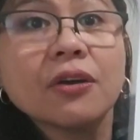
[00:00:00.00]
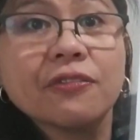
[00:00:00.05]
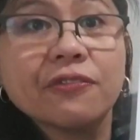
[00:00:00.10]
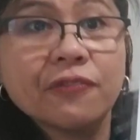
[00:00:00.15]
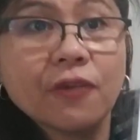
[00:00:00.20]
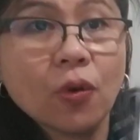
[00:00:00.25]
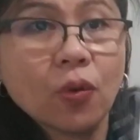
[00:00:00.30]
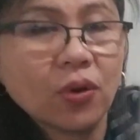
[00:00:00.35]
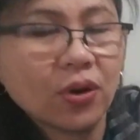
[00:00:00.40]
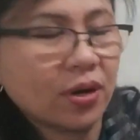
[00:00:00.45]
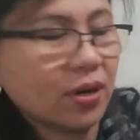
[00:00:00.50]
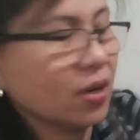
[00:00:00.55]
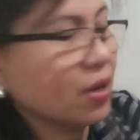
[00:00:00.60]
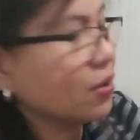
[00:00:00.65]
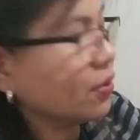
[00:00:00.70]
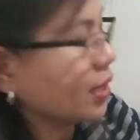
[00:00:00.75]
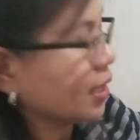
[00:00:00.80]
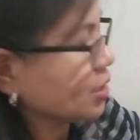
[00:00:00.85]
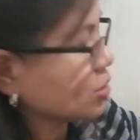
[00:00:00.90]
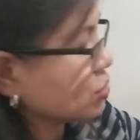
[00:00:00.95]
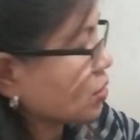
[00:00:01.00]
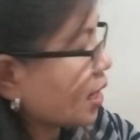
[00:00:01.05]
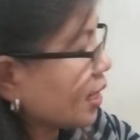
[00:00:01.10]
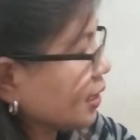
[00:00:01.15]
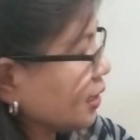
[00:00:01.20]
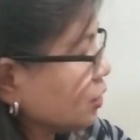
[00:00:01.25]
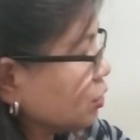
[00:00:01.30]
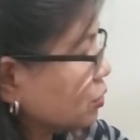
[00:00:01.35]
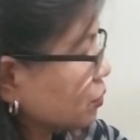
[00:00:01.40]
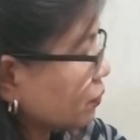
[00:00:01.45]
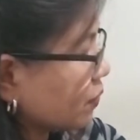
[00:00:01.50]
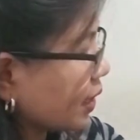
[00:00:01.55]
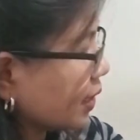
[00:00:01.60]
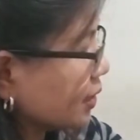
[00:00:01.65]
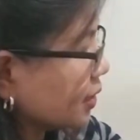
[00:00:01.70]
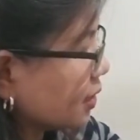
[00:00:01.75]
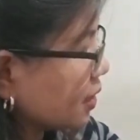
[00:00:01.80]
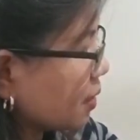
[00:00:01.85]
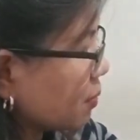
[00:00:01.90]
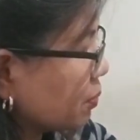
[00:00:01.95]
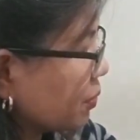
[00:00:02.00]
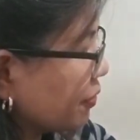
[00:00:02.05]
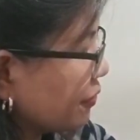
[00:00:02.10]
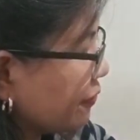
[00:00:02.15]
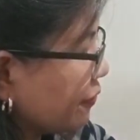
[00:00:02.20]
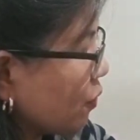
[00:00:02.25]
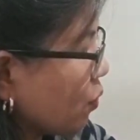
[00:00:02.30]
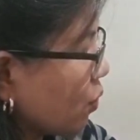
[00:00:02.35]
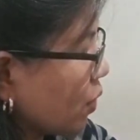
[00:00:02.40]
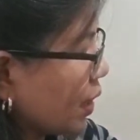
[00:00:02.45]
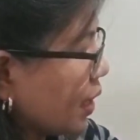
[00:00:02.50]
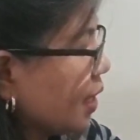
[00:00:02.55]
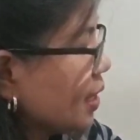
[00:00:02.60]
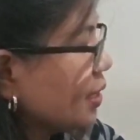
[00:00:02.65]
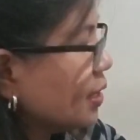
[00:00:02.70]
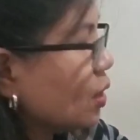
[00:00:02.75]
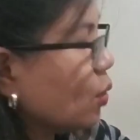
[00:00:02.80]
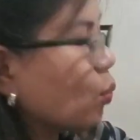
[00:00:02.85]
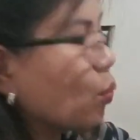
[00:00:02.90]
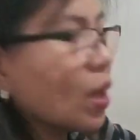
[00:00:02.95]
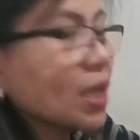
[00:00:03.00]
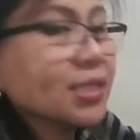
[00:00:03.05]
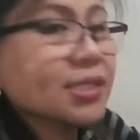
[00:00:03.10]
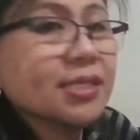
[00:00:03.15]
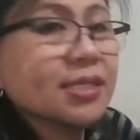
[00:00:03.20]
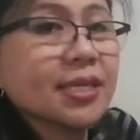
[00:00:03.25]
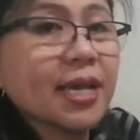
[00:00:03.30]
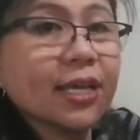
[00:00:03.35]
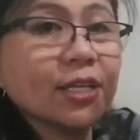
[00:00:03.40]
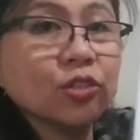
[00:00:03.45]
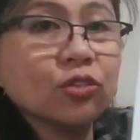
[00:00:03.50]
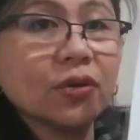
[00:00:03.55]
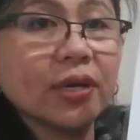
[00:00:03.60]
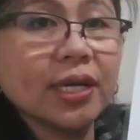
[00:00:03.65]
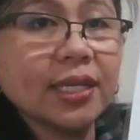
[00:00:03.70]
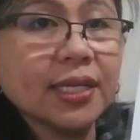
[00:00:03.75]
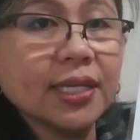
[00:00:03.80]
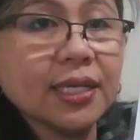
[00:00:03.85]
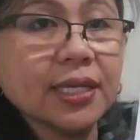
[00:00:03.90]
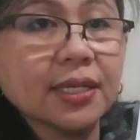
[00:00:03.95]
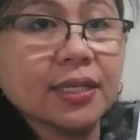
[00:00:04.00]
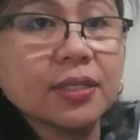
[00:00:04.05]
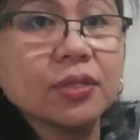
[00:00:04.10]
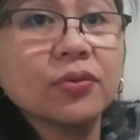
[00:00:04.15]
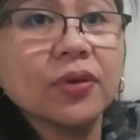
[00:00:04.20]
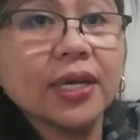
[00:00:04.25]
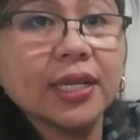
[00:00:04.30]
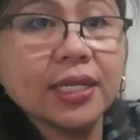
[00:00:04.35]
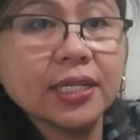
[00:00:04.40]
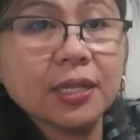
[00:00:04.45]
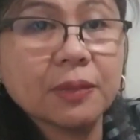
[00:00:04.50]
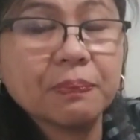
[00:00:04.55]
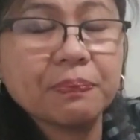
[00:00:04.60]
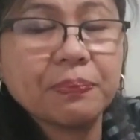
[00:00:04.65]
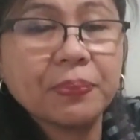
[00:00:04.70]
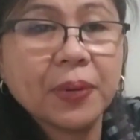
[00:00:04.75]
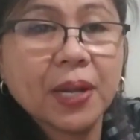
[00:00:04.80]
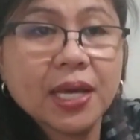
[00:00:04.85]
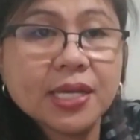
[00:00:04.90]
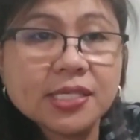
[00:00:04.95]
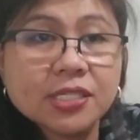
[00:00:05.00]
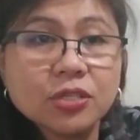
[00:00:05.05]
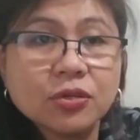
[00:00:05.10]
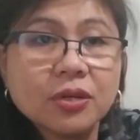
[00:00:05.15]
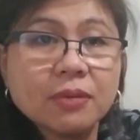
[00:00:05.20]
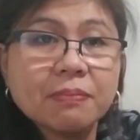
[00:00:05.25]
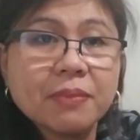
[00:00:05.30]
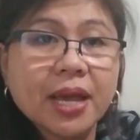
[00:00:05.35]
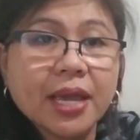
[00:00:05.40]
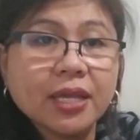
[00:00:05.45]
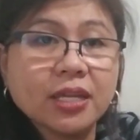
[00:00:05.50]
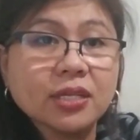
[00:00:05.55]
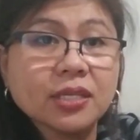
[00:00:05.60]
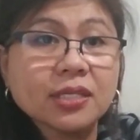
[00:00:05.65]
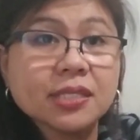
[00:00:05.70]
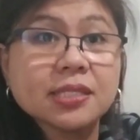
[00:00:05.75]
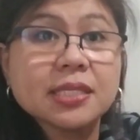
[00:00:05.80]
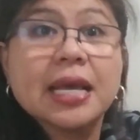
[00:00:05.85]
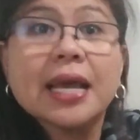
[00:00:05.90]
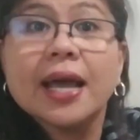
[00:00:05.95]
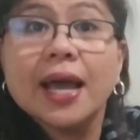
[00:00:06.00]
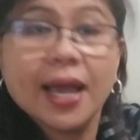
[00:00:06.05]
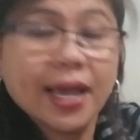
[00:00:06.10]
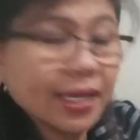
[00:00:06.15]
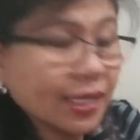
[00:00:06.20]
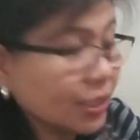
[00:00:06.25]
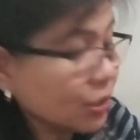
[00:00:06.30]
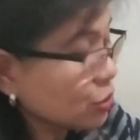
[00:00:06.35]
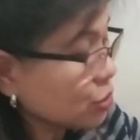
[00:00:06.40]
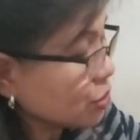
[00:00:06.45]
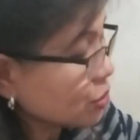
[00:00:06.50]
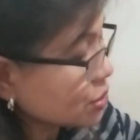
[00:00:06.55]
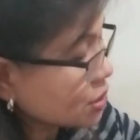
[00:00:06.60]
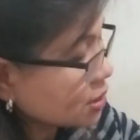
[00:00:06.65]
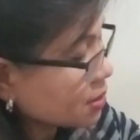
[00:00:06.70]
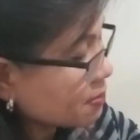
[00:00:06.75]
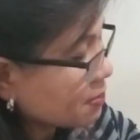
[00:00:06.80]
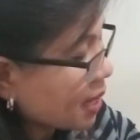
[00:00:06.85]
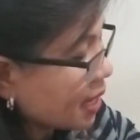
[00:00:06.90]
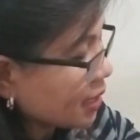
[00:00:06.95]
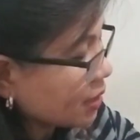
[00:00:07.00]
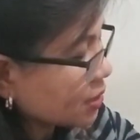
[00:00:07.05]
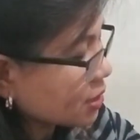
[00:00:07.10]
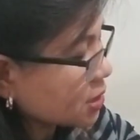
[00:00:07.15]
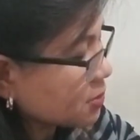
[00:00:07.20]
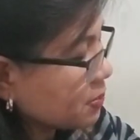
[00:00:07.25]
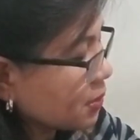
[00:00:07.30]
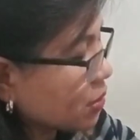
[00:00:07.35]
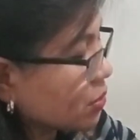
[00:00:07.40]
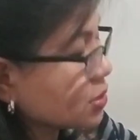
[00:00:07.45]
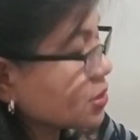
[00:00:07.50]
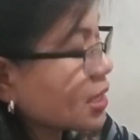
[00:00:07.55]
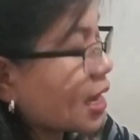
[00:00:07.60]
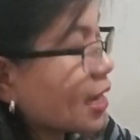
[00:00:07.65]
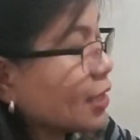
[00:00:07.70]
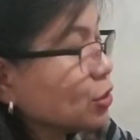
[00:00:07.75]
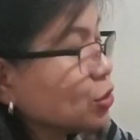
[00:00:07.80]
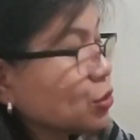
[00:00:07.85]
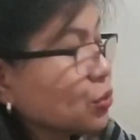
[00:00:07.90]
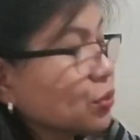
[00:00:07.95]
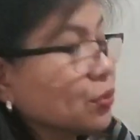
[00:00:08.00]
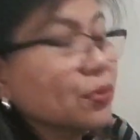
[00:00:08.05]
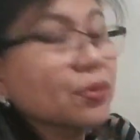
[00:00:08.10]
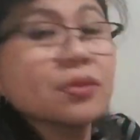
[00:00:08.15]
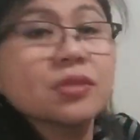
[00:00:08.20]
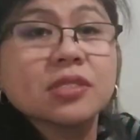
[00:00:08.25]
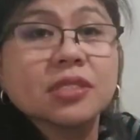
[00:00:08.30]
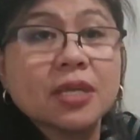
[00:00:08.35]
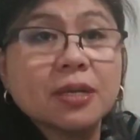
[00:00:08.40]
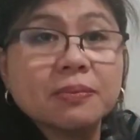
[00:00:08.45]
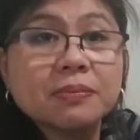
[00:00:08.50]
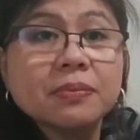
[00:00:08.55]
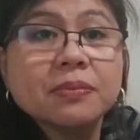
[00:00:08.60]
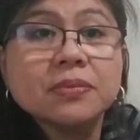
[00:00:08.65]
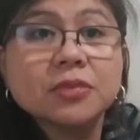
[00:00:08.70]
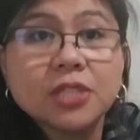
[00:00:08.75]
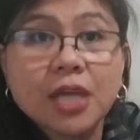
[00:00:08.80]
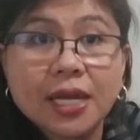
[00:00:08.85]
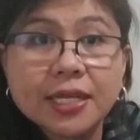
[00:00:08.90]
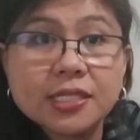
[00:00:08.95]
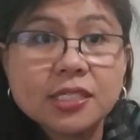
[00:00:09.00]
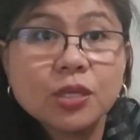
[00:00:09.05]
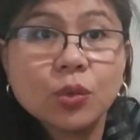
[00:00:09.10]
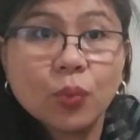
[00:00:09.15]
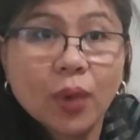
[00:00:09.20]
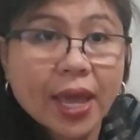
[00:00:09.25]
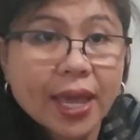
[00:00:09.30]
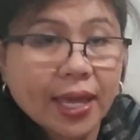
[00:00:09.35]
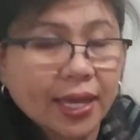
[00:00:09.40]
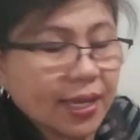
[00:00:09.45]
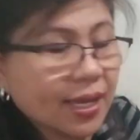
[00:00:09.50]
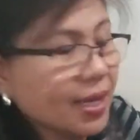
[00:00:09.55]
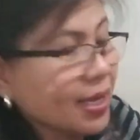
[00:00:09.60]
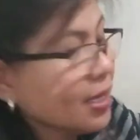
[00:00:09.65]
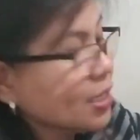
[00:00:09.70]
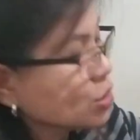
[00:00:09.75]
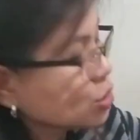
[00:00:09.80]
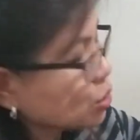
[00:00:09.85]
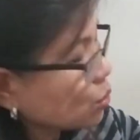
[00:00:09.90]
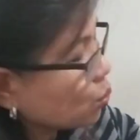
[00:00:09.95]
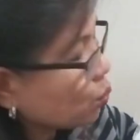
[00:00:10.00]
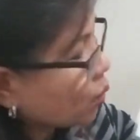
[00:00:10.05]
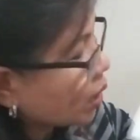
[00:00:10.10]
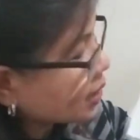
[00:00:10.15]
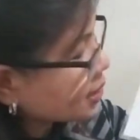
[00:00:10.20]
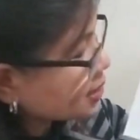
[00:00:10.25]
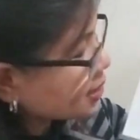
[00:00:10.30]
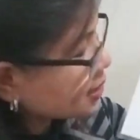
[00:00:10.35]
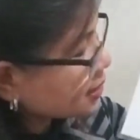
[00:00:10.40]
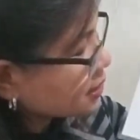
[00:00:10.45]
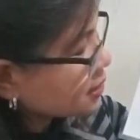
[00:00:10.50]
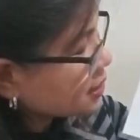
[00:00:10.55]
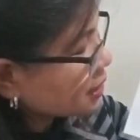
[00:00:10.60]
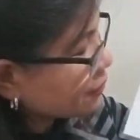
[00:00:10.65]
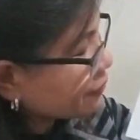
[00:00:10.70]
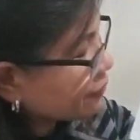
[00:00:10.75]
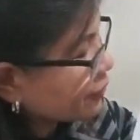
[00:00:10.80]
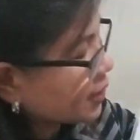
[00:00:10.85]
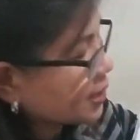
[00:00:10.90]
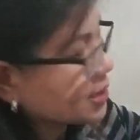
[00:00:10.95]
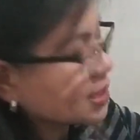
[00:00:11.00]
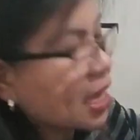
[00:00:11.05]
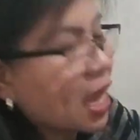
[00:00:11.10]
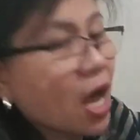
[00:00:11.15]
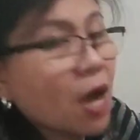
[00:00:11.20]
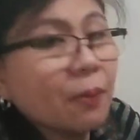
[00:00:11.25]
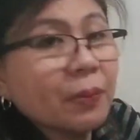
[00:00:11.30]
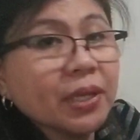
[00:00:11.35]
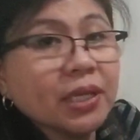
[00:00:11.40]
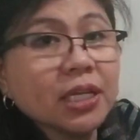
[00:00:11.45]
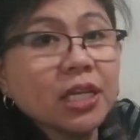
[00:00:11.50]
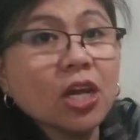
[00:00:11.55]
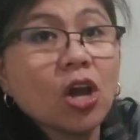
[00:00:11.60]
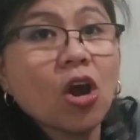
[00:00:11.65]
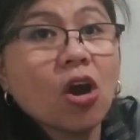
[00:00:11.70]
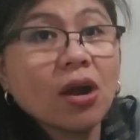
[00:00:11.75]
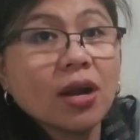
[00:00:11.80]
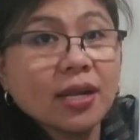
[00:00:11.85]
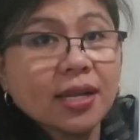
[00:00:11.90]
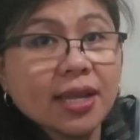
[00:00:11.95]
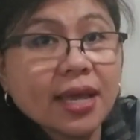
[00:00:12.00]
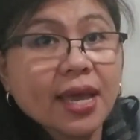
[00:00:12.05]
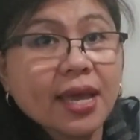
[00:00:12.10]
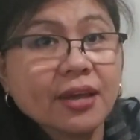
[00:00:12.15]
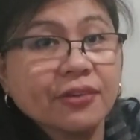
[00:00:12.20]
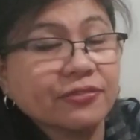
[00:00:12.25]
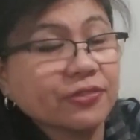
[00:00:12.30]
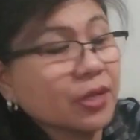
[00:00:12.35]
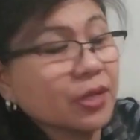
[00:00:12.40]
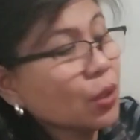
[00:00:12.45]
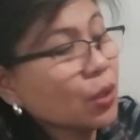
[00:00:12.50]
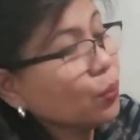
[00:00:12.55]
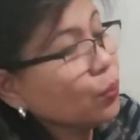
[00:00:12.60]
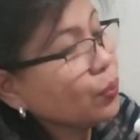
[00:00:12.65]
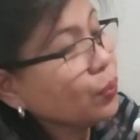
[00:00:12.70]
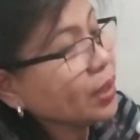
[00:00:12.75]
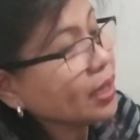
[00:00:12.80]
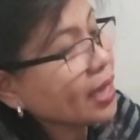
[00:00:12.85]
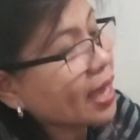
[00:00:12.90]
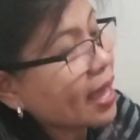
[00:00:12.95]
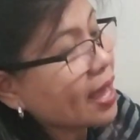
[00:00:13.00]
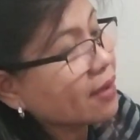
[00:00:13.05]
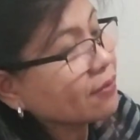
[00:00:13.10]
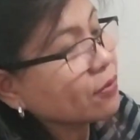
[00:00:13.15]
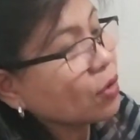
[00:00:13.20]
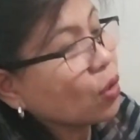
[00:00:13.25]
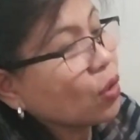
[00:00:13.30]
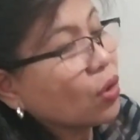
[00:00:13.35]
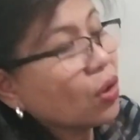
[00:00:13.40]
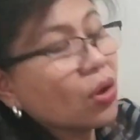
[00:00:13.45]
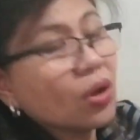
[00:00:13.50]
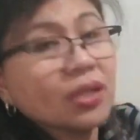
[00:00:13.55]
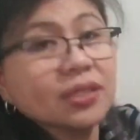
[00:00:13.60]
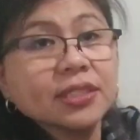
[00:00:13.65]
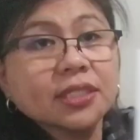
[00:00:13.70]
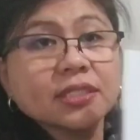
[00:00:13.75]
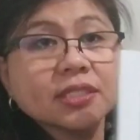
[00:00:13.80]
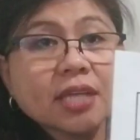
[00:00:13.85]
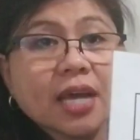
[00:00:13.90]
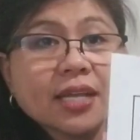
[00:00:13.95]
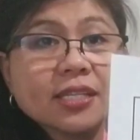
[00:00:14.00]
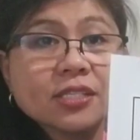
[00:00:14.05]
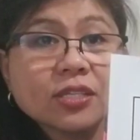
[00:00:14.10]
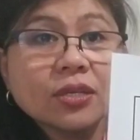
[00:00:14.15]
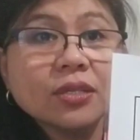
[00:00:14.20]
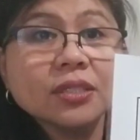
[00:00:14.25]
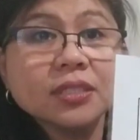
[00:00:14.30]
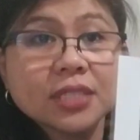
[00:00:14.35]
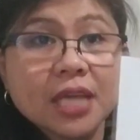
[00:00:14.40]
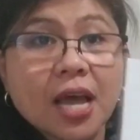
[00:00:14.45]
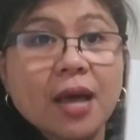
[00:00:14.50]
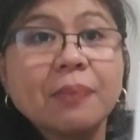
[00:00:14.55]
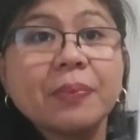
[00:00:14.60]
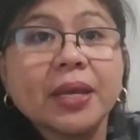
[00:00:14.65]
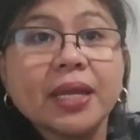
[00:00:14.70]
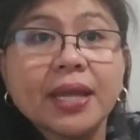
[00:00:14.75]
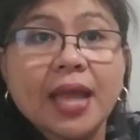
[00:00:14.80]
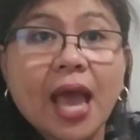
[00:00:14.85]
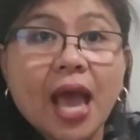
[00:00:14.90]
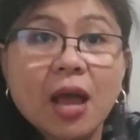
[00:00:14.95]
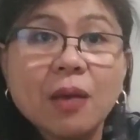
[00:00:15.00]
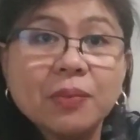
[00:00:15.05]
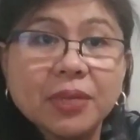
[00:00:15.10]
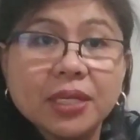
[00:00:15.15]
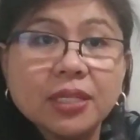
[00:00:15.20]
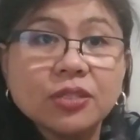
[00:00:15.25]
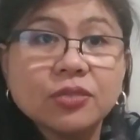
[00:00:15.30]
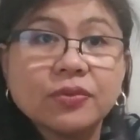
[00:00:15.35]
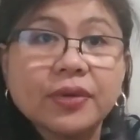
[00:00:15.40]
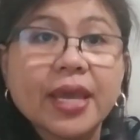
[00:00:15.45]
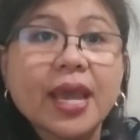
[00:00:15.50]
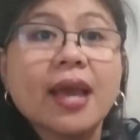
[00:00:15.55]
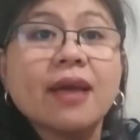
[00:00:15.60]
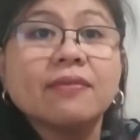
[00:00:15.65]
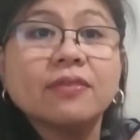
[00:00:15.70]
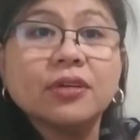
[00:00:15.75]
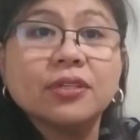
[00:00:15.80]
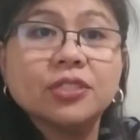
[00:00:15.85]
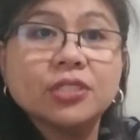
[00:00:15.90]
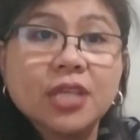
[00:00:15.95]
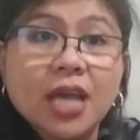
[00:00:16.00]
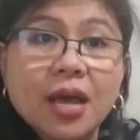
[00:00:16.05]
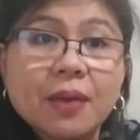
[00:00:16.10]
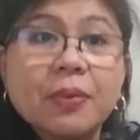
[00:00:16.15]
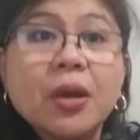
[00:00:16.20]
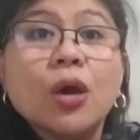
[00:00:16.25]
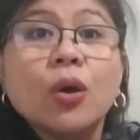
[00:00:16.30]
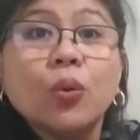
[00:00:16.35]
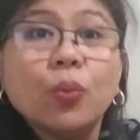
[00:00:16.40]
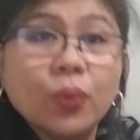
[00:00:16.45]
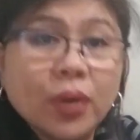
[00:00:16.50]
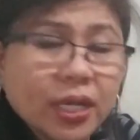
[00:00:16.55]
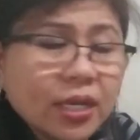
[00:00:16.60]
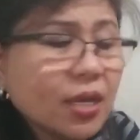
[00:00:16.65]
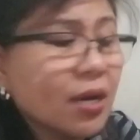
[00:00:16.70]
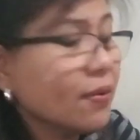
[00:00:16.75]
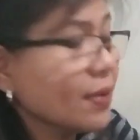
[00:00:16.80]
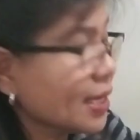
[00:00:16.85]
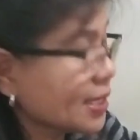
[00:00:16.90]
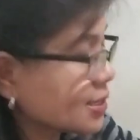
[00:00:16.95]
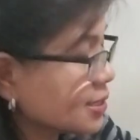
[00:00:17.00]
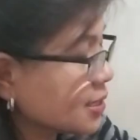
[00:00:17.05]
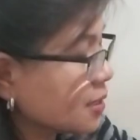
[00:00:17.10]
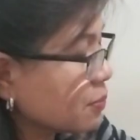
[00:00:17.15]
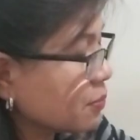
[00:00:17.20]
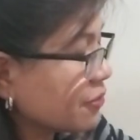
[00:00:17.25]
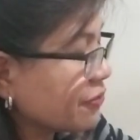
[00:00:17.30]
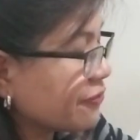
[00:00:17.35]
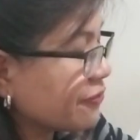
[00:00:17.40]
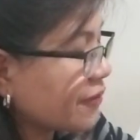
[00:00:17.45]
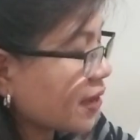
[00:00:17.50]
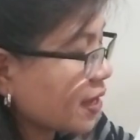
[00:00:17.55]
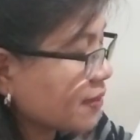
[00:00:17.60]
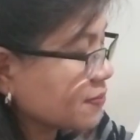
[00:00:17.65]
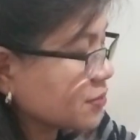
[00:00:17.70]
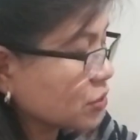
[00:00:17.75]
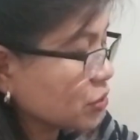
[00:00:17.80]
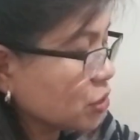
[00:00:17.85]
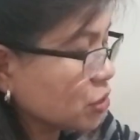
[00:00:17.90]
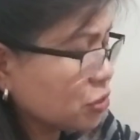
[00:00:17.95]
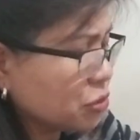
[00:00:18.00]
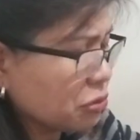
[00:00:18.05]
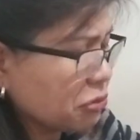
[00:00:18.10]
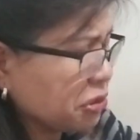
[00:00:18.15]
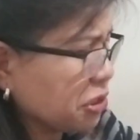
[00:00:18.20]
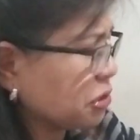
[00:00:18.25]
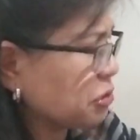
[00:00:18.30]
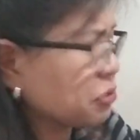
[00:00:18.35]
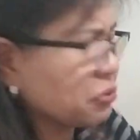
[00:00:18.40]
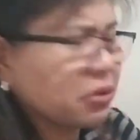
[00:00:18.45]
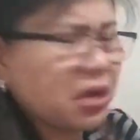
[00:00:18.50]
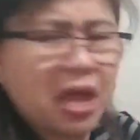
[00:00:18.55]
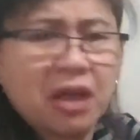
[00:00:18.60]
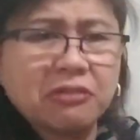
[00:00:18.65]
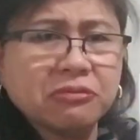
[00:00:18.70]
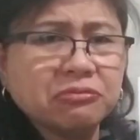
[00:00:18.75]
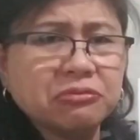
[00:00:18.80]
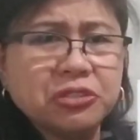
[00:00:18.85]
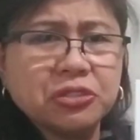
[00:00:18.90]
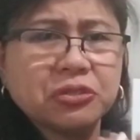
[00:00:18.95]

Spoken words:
4. Okay, so I need to write the number 4. Now, what sign do I need? Do I need a plus or a minus? I need to use the minus because I took some dots away. So what's the difference? How many are left? We have all the dots on top, and how many do we have on top? We know it's number 5, so you don't need to count.